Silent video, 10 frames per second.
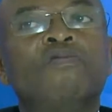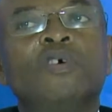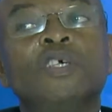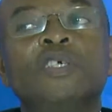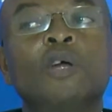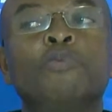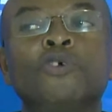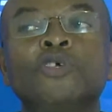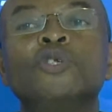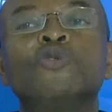this is
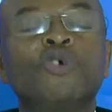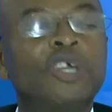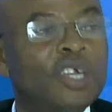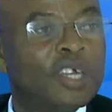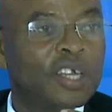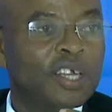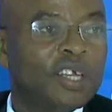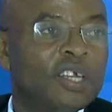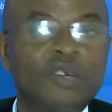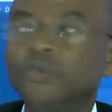Napoleon Hills talking.
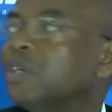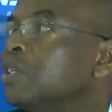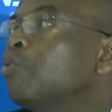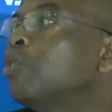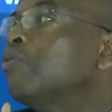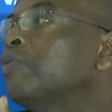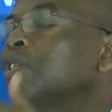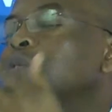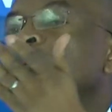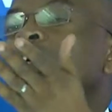He's one of
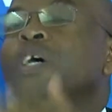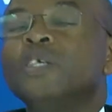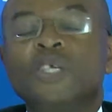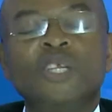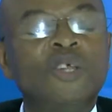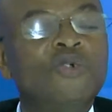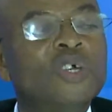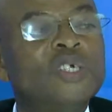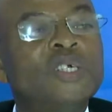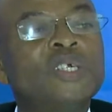these big guys in the
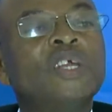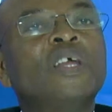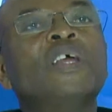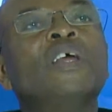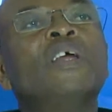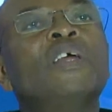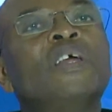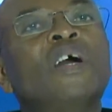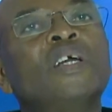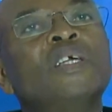US.
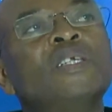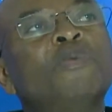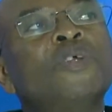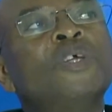And Napoleon